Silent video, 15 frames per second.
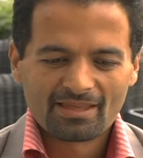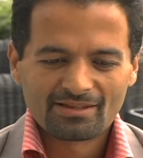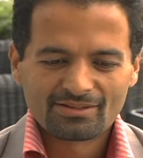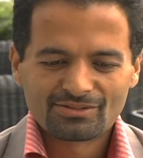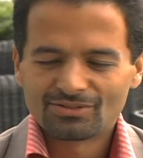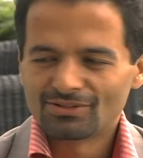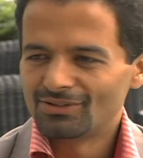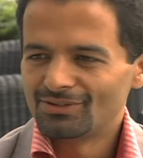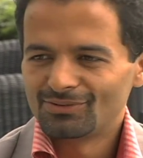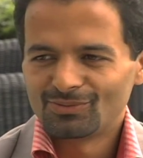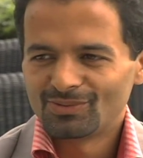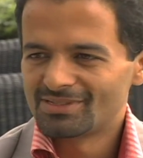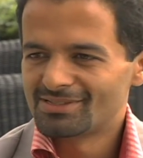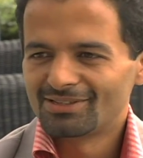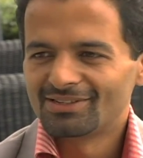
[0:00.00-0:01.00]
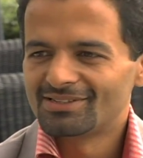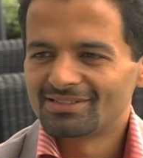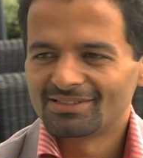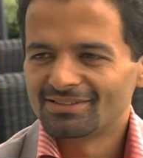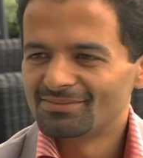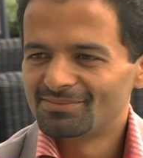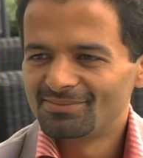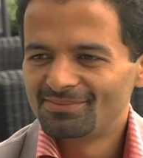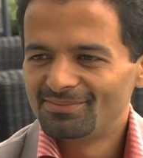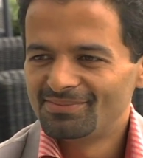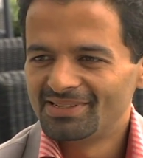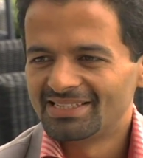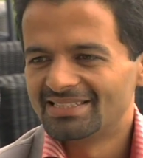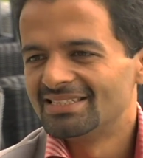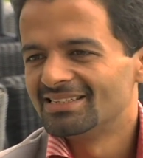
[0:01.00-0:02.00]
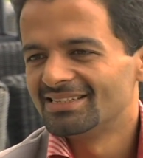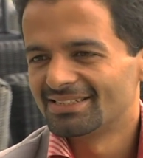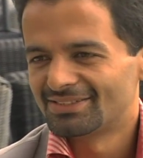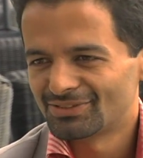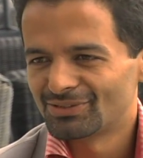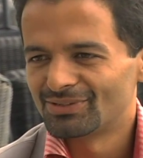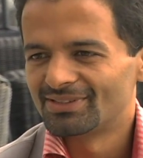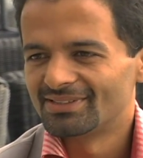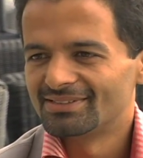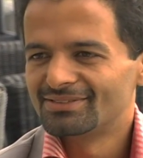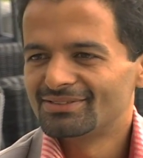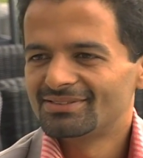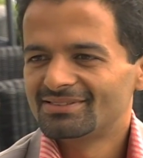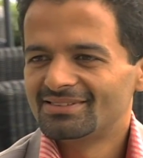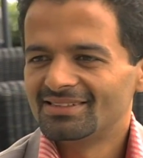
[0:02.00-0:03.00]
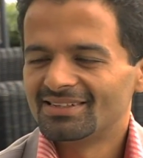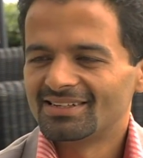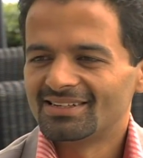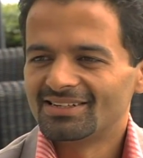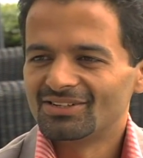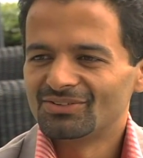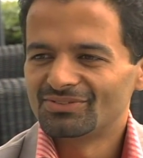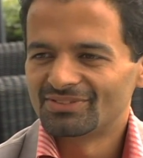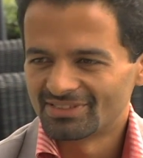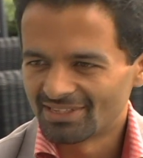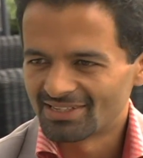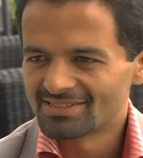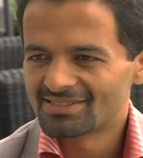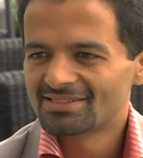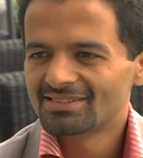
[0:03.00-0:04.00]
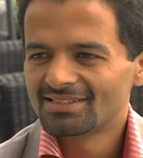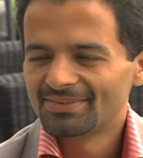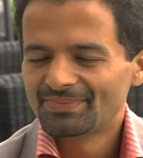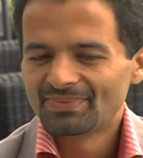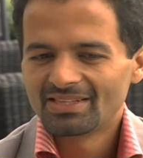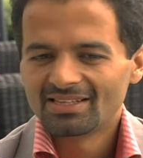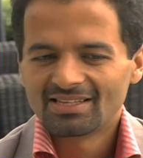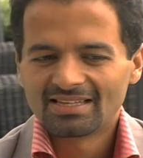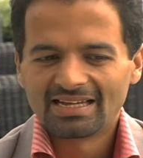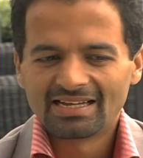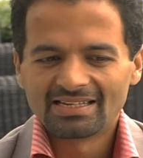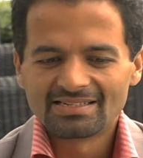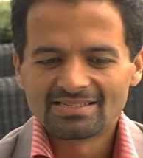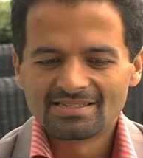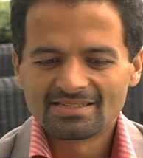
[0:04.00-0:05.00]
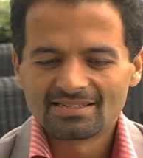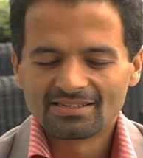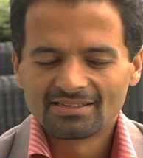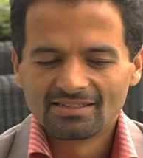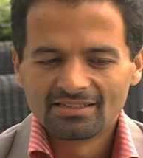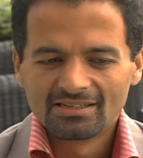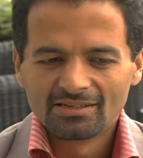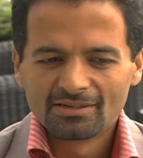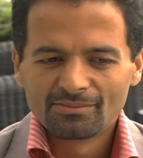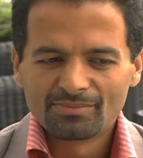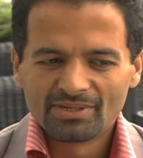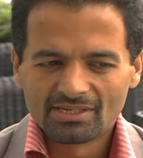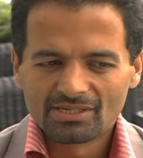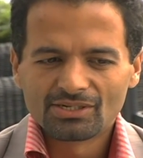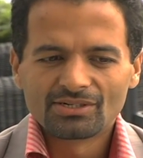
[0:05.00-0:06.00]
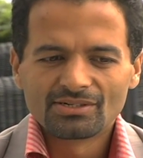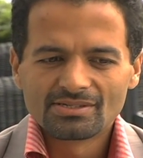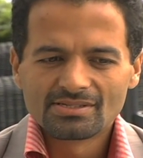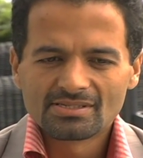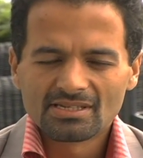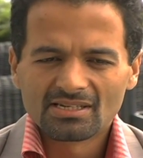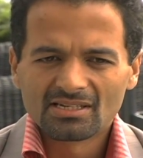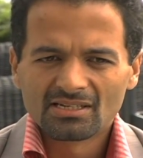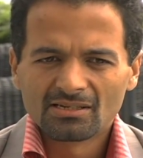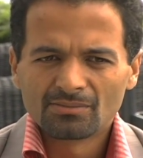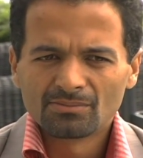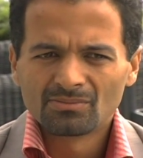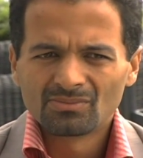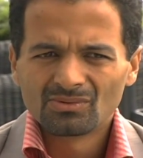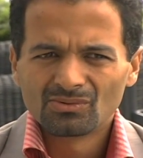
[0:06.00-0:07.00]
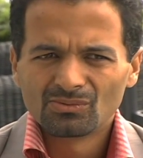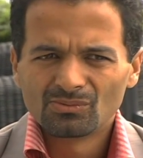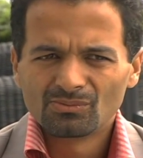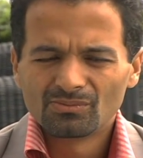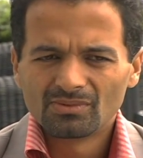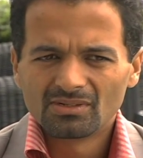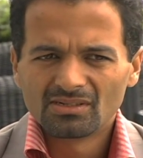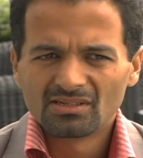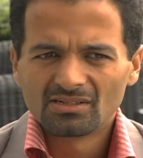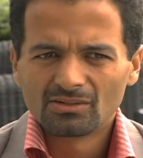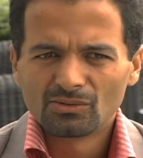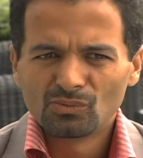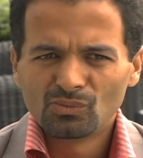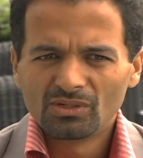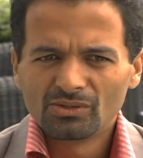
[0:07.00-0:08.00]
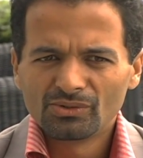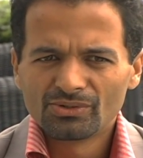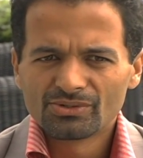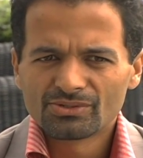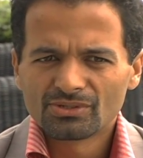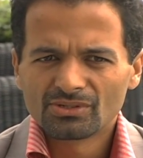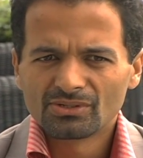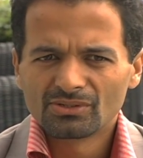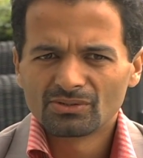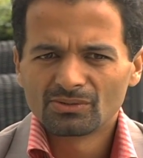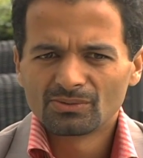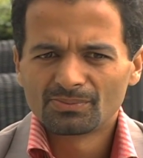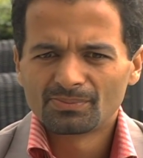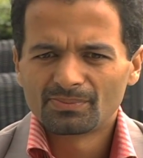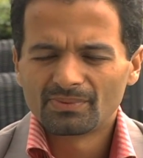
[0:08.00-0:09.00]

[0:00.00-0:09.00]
So it was not a big deal at all for us. And because we also,